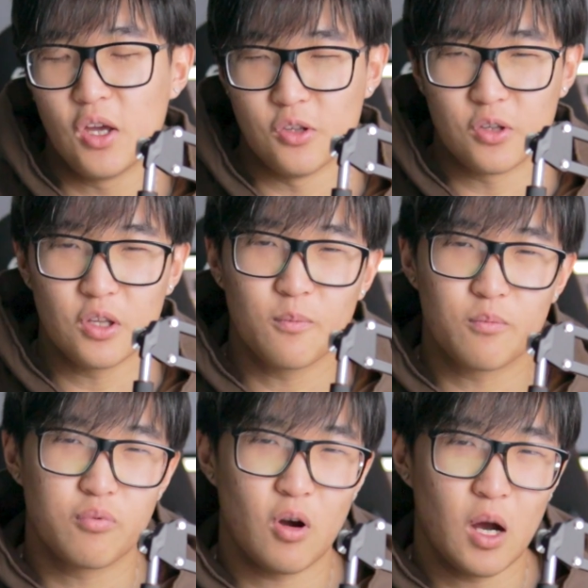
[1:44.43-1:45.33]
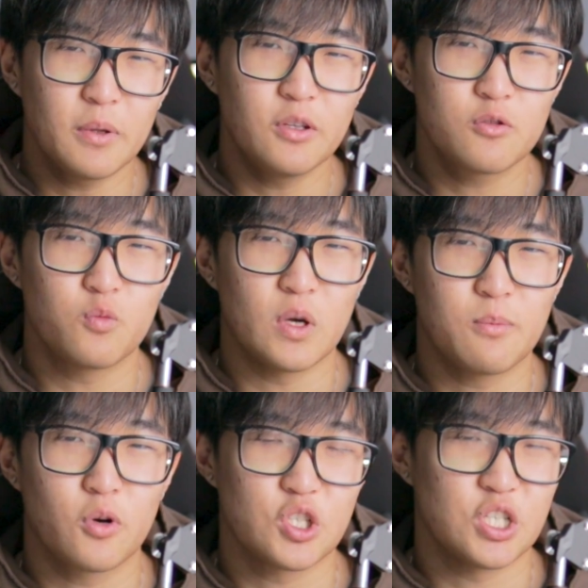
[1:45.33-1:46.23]
you can probably use way
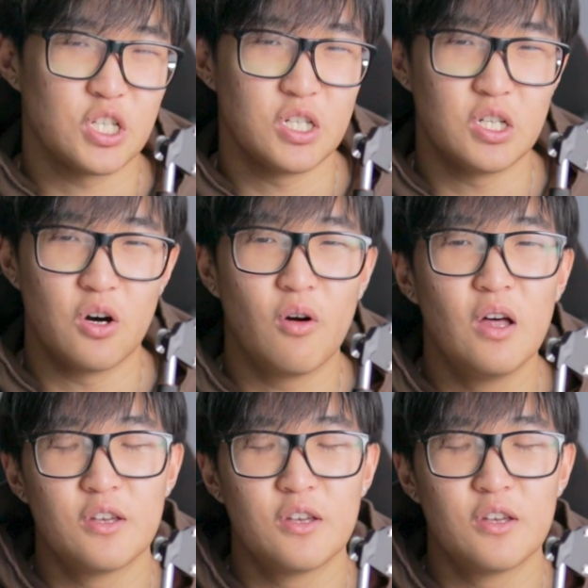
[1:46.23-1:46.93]
more chill,